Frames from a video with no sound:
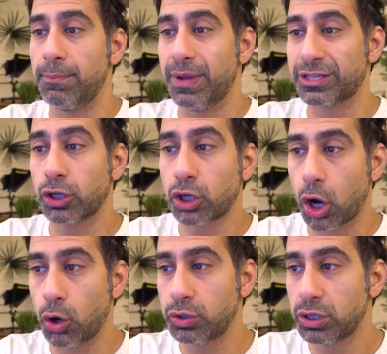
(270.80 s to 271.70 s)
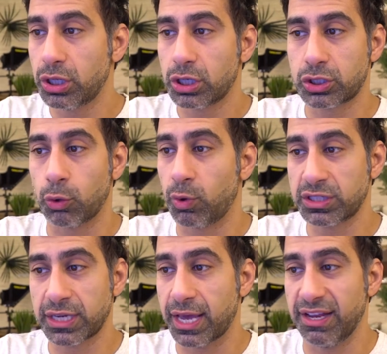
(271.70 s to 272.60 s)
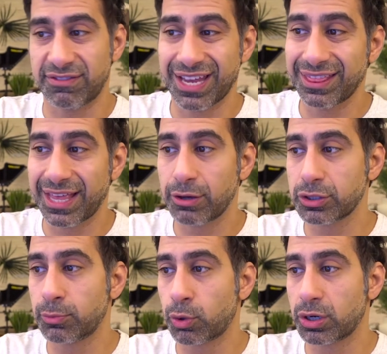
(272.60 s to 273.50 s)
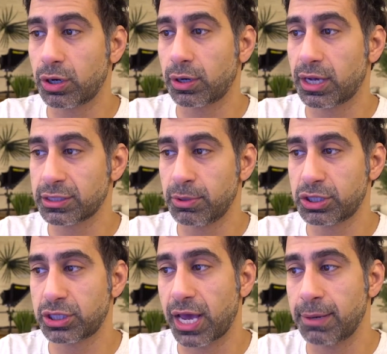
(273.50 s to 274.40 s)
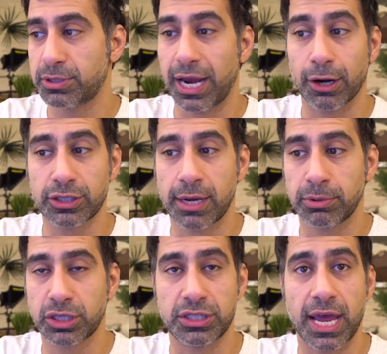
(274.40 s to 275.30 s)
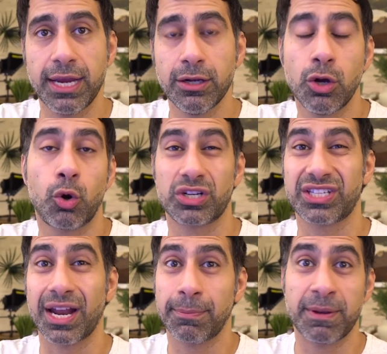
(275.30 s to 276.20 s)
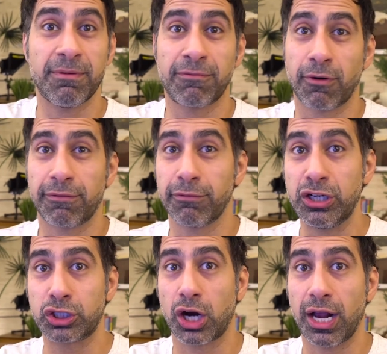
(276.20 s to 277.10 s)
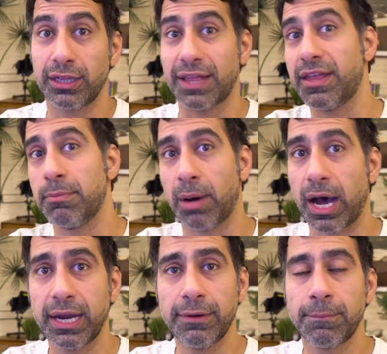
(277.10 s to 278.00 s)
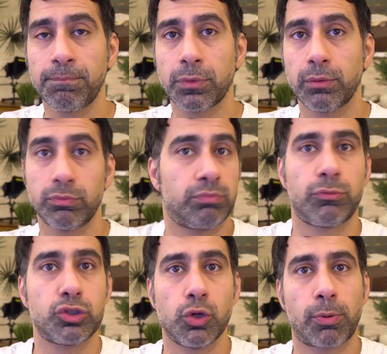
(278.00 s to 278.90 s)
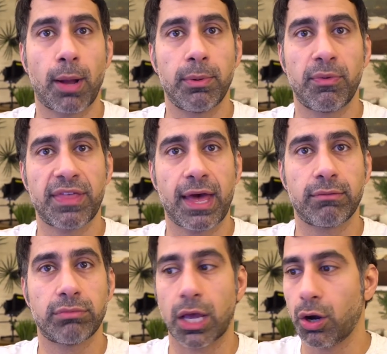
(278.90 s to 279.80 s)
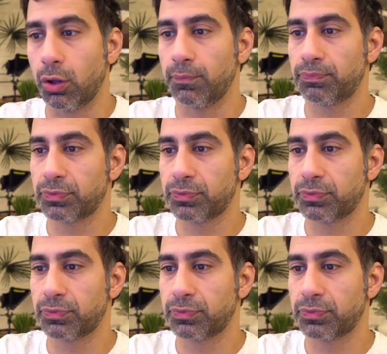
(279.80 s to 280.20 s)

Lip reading: It's all code. So once again, if 10,000 or more customers sign up to Airtable today or sign up even for a free trial and then buy, there's no problem with that at all.